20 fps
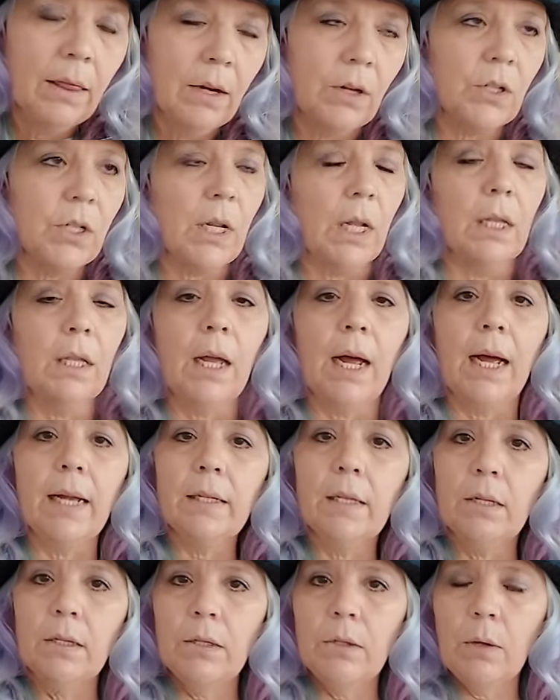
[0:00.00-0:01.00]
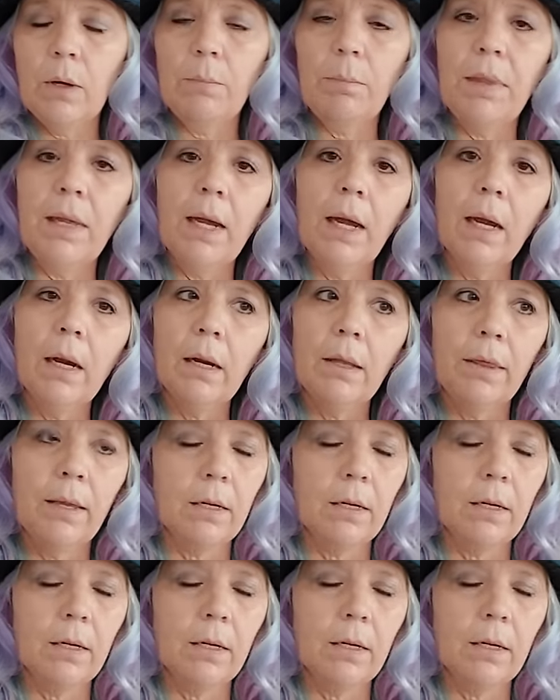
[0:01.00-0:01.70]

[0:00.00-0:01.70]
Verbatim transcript: There's a lot to do up there.